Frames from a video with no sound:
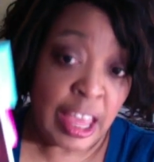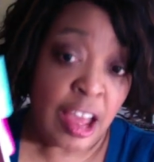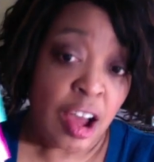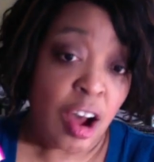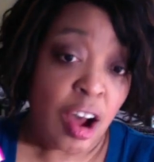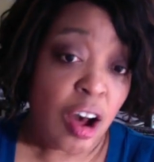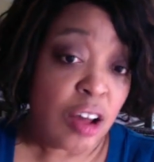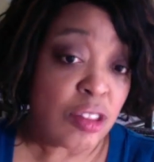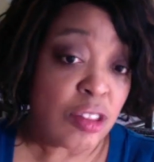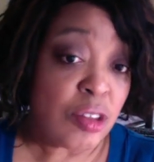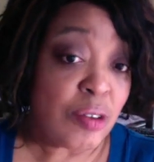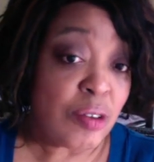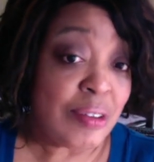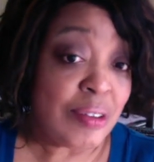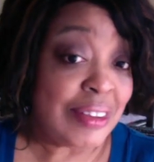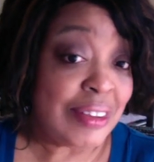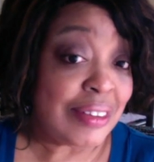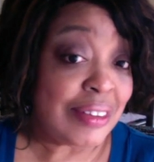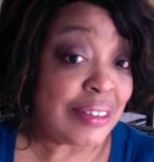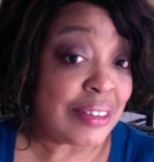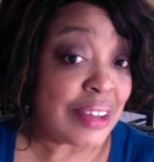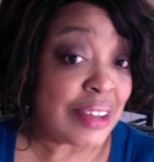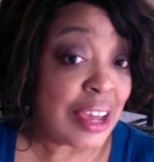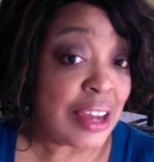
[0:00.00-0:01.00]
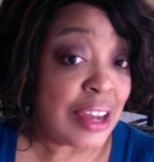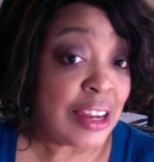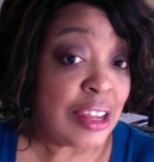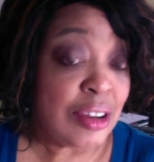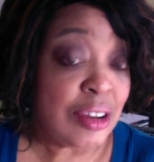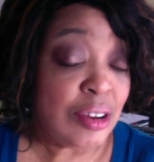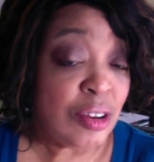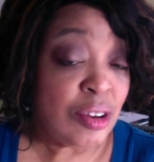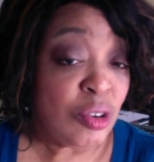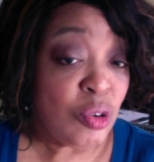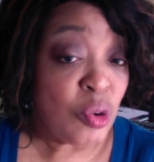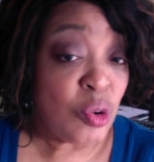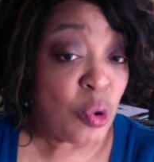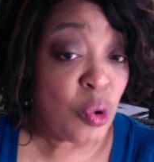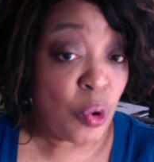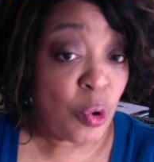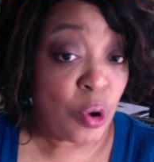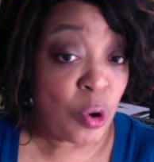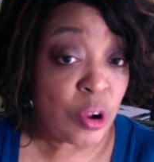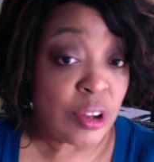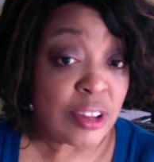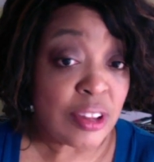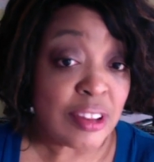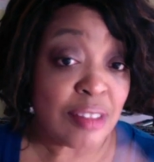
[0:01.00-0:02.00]
Although it's set in New
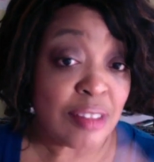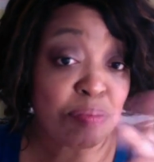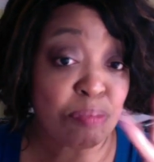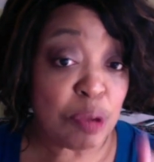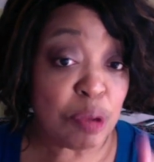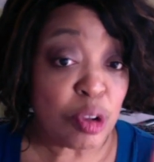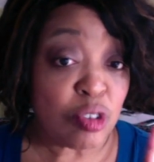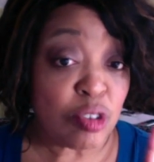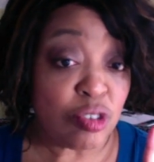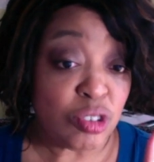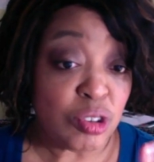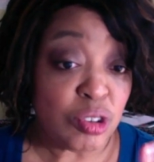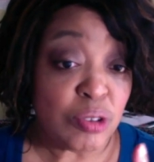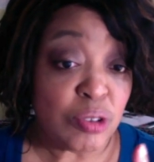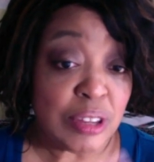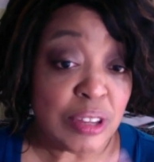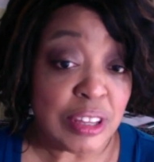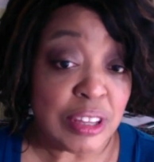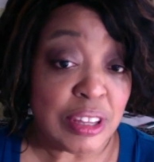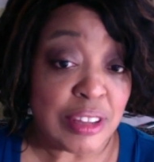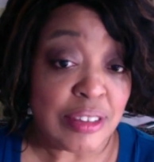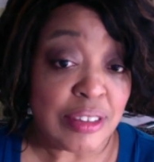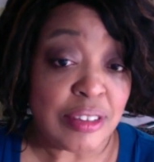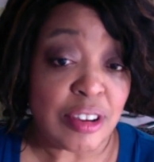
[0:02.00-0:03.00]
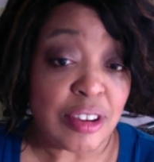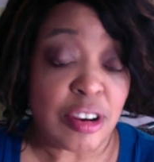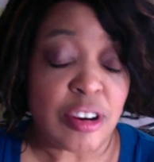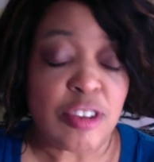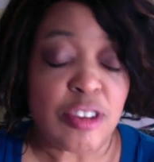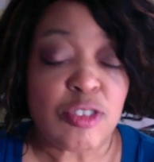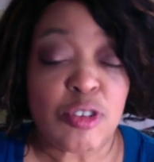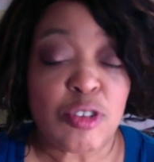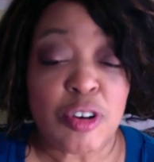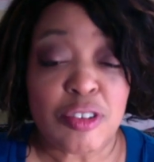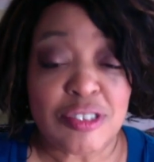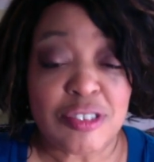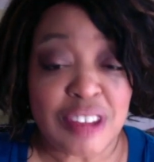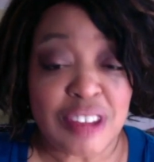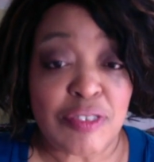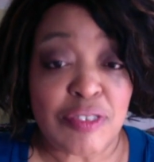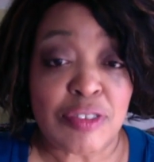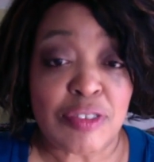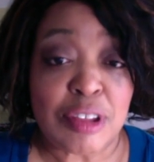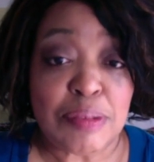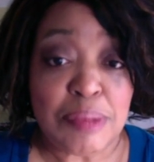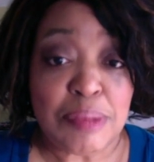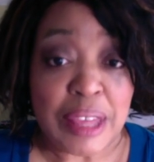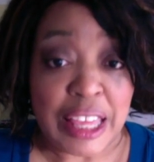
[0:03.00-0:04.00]
Orleans, book 2 in this series will
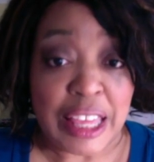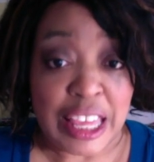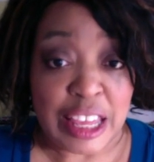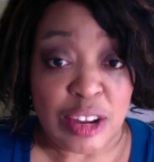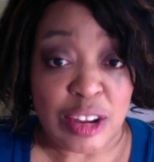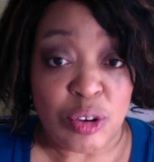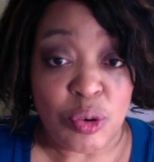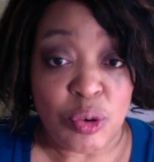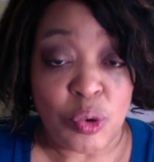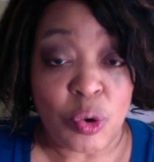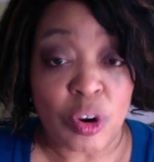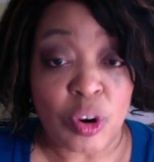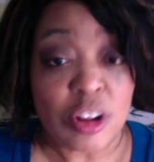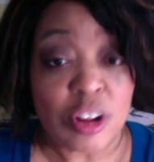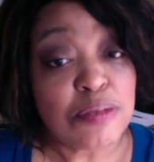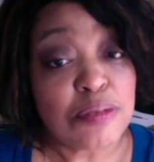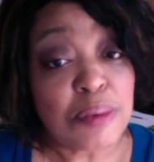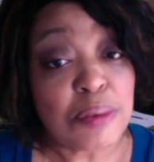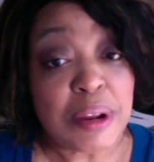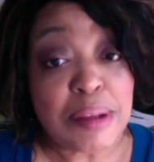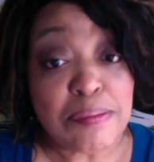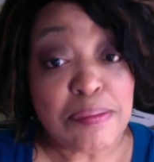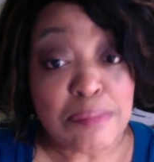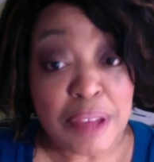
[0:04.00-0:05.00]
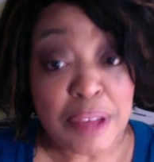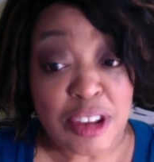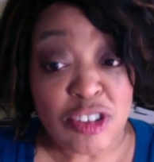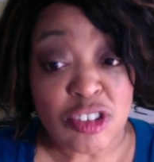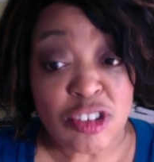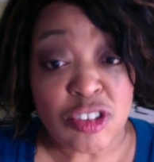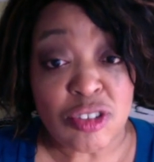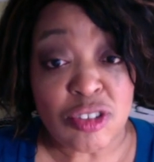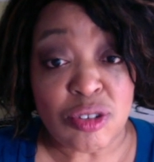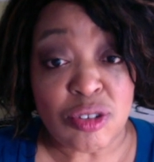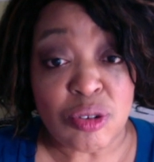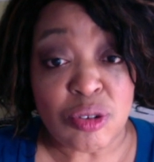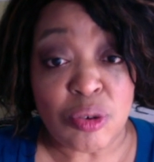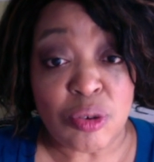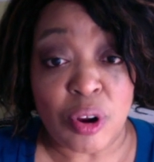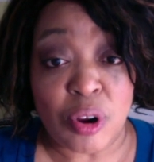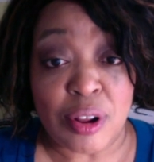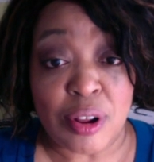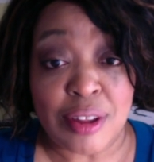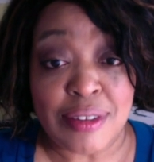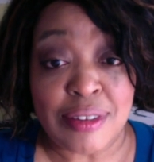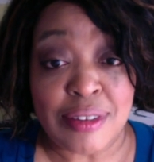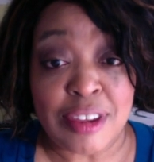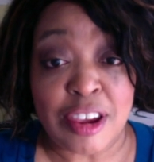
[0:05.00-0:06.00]
definitely be in New Orleans, but it mentions New
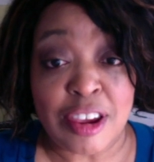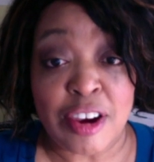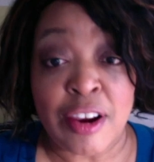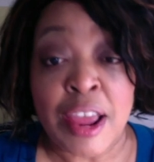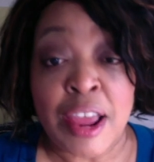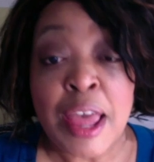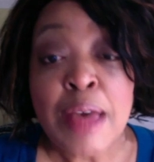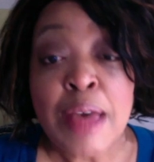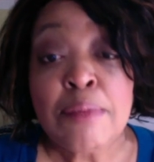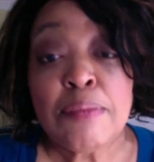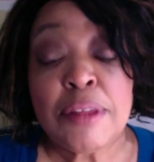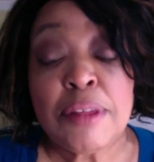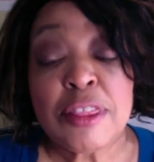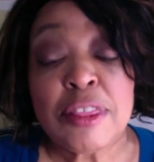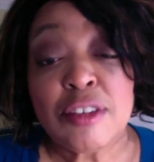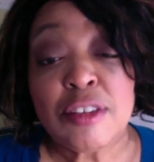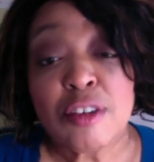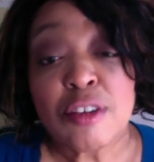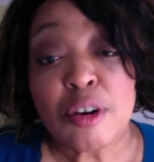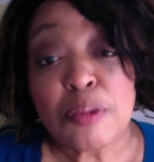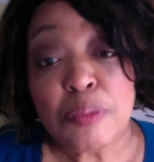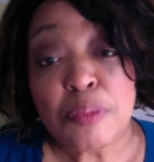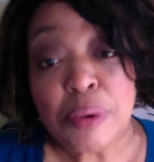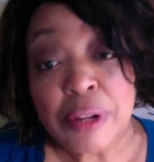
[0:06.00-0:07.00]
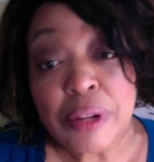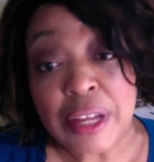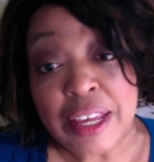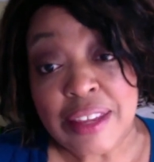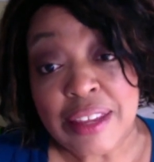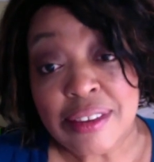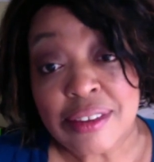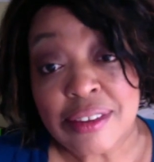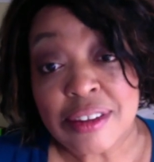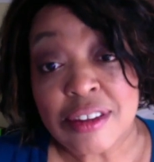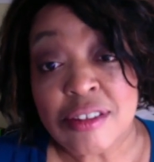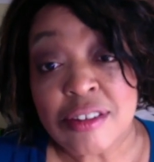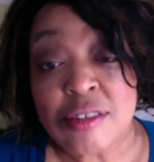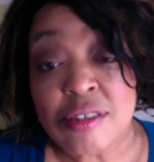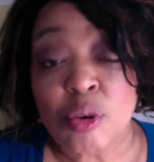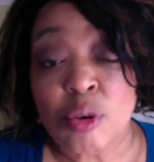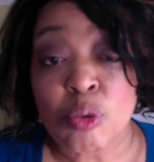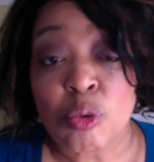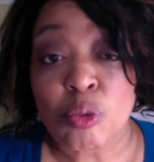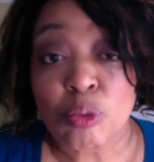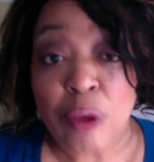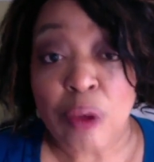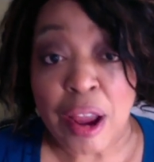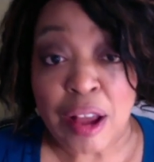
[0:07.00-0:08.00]
Orleans here. But there are places
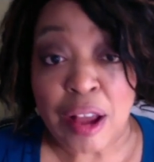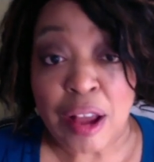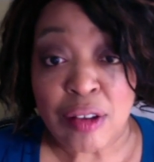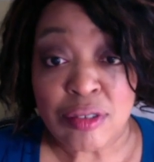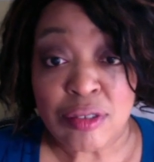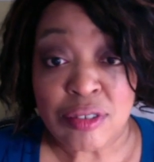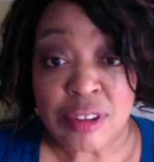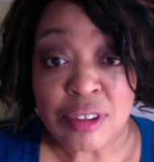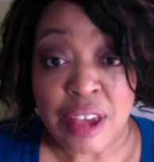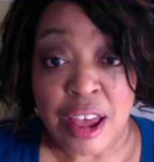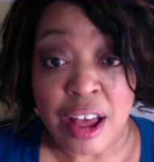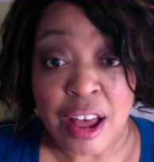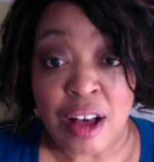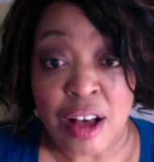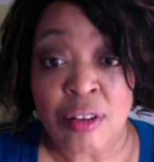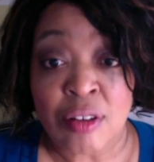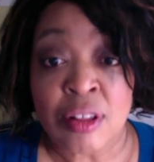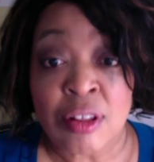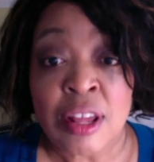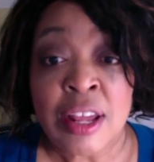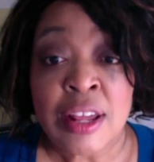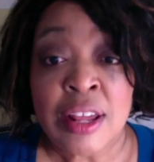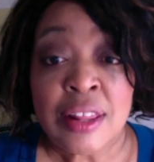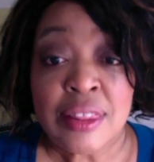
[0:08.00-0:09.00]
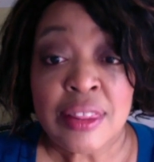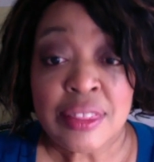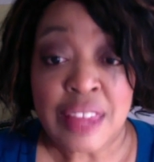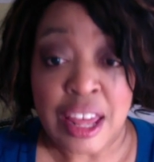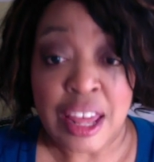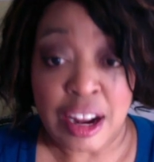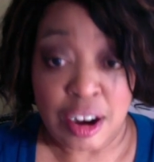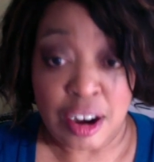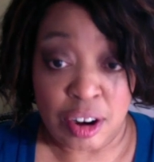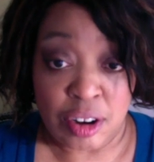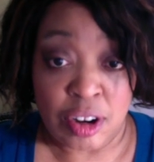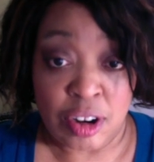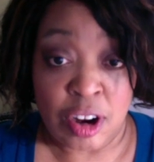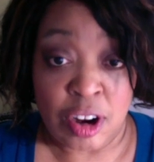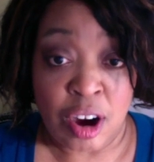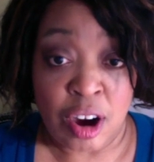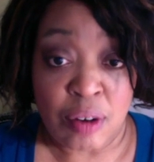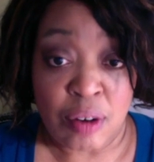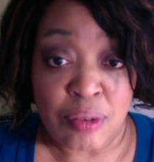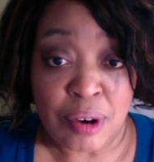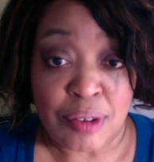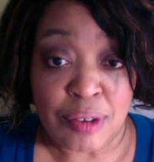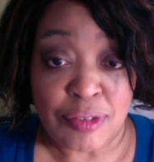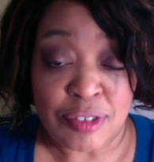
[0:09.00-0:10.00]
around town that are
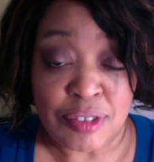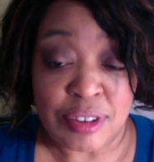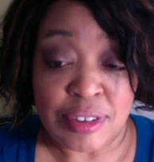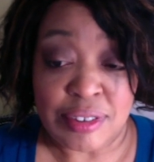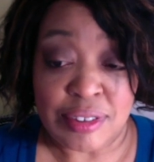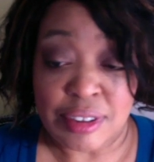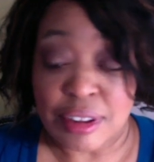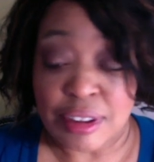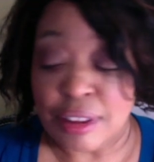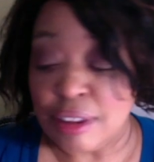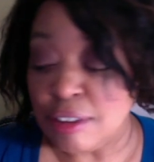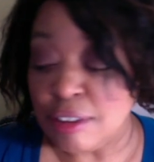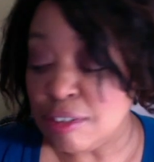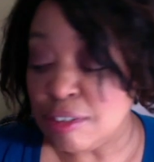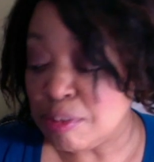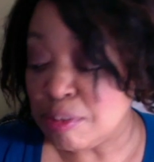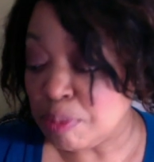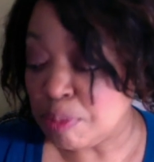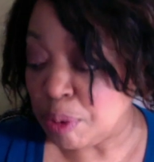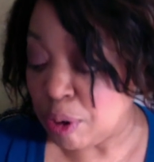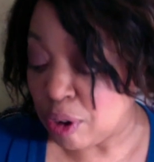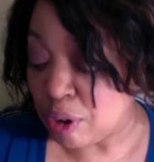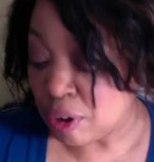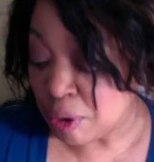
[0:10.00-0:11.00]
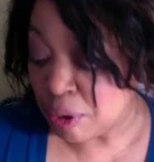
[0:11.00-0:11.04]
referenced in this book.